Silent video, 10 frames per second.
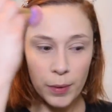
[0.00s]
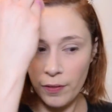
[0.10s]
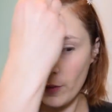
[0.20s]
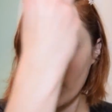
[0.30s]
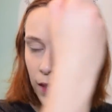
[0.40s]

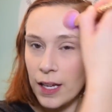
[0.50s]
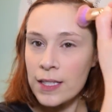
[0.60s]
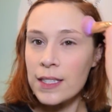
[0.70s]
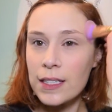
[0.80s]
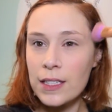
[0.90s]
before
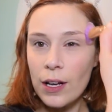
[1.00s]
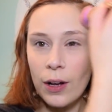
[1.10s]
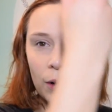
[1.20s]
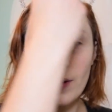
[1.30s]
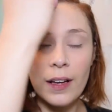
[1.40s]
this, so
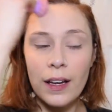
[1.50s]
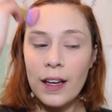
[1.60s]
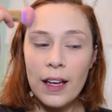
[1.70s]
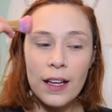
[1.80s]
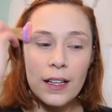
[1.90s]

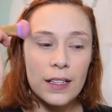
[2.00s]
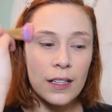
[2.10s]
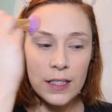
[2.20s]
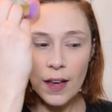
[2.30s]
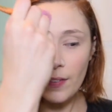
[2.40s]

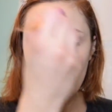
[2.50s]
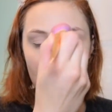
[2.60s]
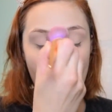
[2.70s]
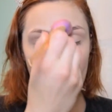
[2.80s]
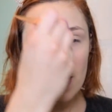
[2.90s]
definitely
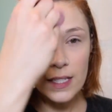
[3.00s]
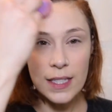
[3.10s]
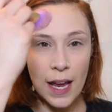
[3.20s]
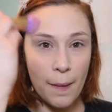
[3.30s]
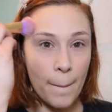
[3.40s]
not the
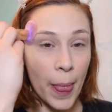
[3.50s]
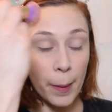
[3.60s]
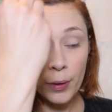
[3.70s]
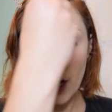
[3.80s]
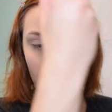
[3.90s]
same
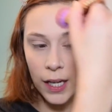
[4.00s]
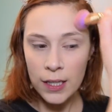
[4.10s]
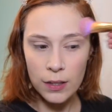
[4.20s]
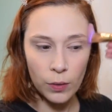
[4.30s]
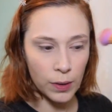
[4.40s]

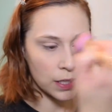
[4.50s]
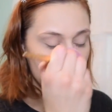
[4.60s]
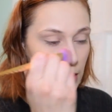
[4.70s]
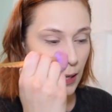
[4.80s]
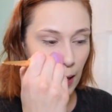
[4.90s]
product,
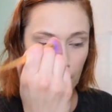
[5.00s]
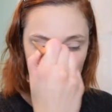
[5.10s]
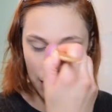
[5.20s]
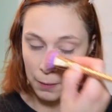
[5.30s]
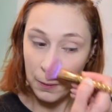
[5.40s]
which, I
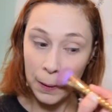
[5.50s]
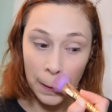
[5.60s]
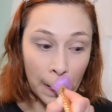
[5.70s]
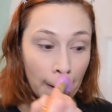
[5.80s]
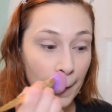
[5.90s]
mean, I
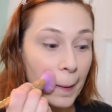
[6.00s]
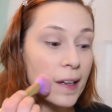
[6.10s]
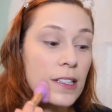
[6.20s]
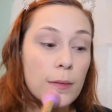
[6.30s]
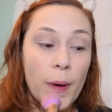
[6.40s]
wouldn't
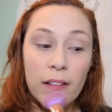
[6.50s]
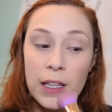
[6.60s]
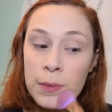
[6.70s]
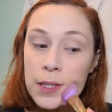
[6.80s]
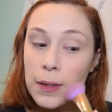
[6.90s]
expect
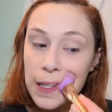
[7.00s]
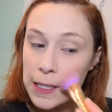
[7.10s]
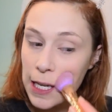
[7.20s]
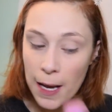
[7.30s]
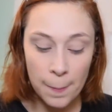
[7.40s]
them to be the
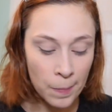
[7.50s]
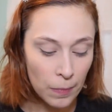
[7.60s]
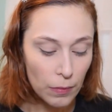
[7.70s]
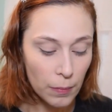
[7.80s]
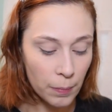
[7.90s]
same,
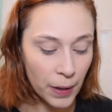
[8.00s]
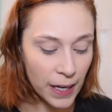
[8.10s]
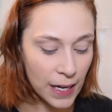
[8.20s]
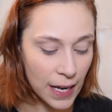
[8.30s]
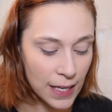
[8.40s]
but
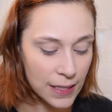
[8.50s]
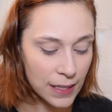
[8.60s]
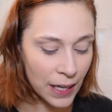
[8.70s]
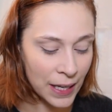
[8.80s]
it is